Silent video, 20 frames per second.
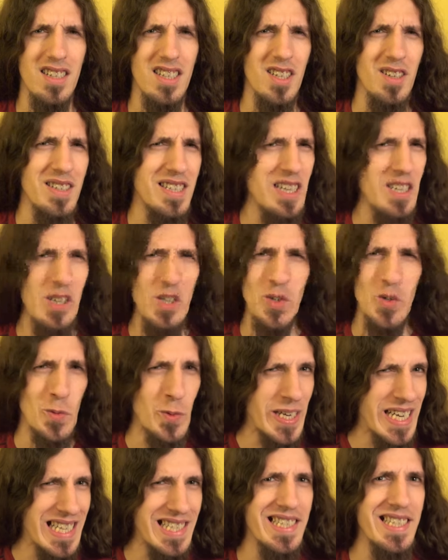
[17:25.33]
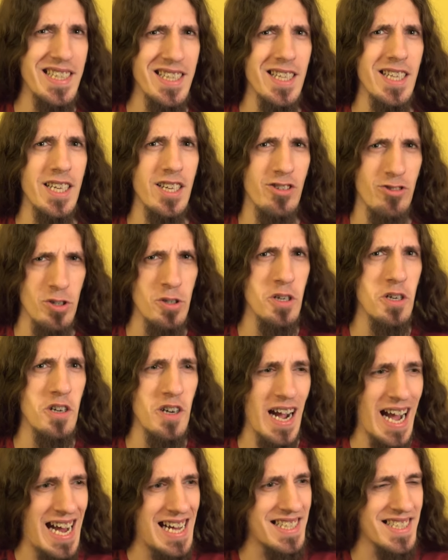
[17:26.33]
So is there a reason that
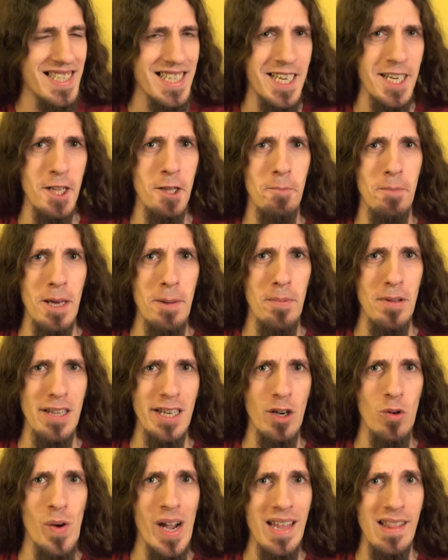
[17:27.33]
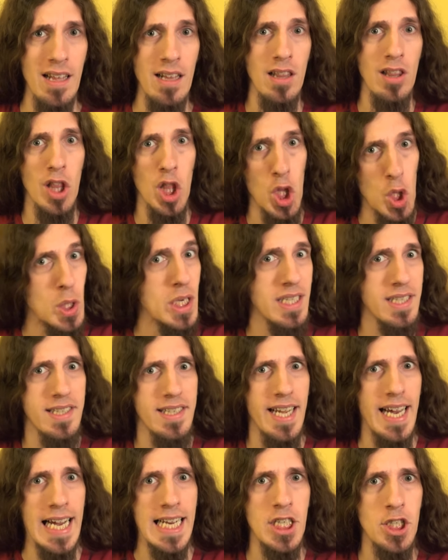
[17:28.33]
Krueger has to kill people in a way that looks
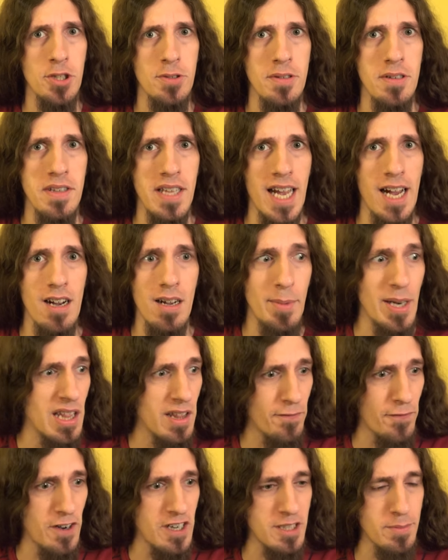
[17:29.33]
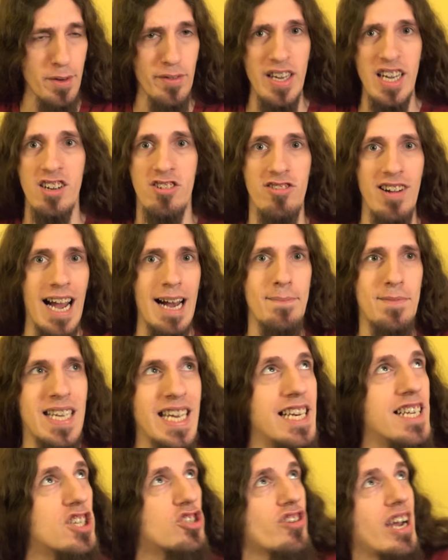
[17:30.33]
natural now? I mean, in the first movie, he grabbed
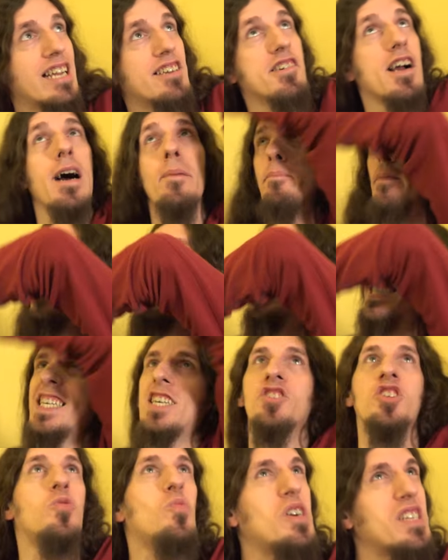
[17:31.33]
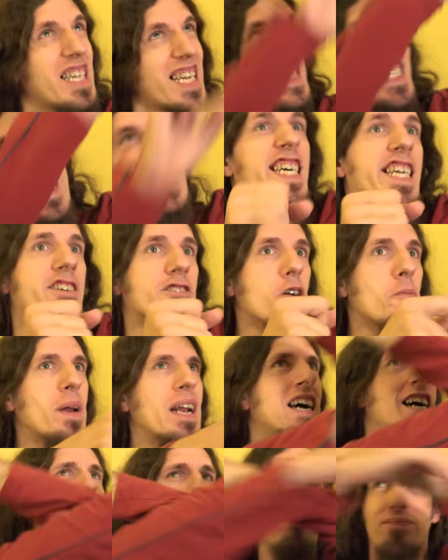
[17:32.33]
Tina, dragged her up and down the wall, and cut her
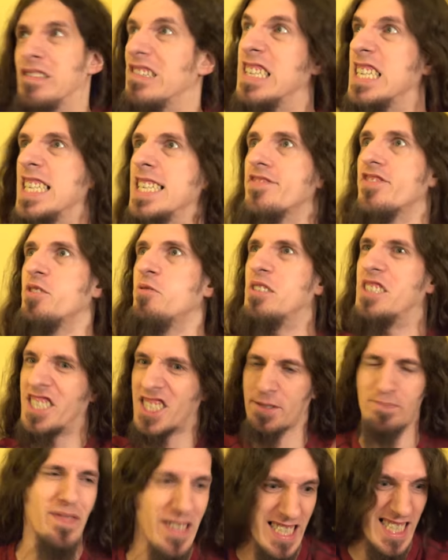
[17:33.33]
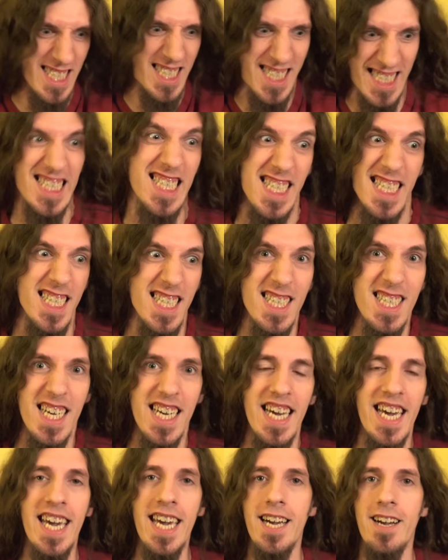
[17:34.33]
open, blood everywhere, splurred through her!
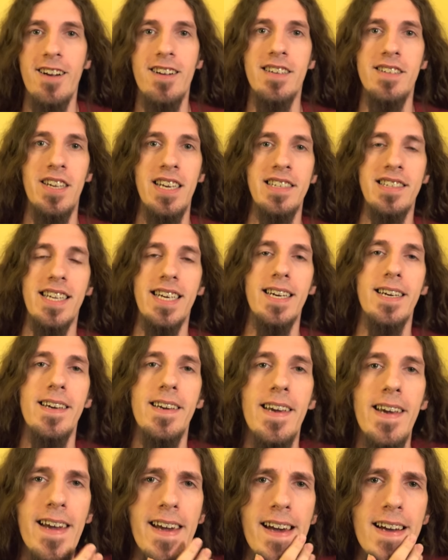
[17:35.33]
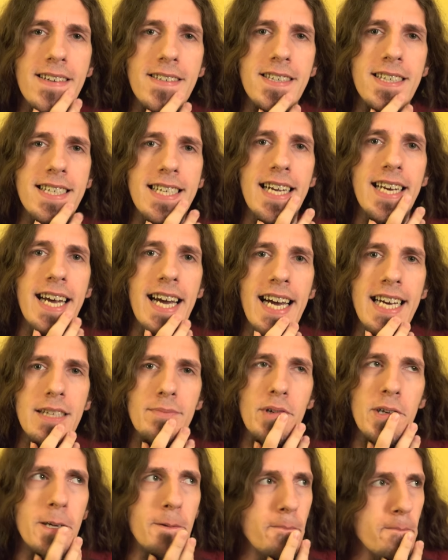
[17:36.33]
Here, and he's like, oh, she's got
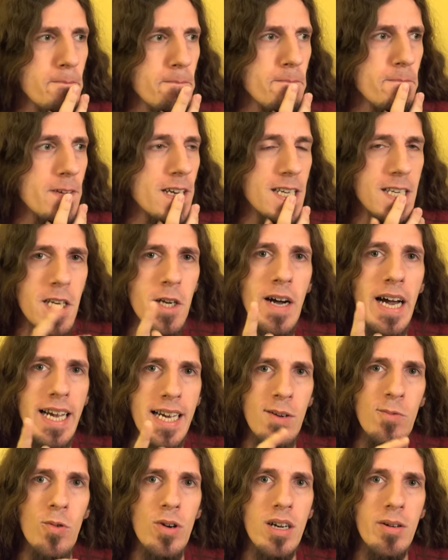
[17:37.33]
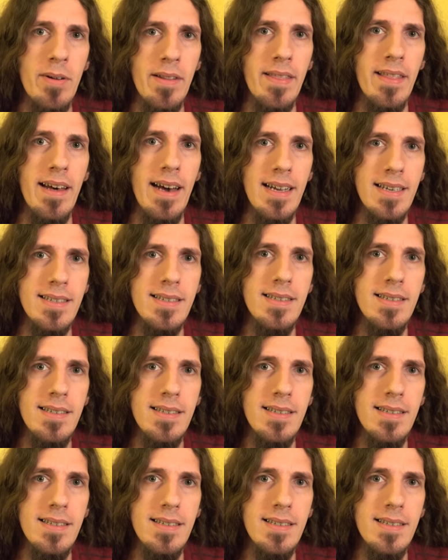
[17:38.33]
asthma. You know, I can work with that.